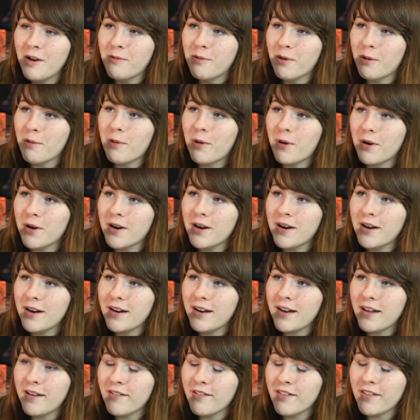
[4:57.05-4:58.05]

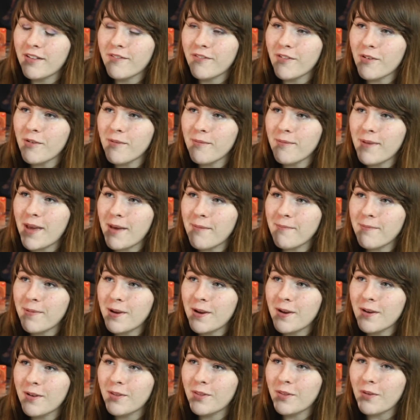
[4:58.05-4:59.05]
reward from MPerks,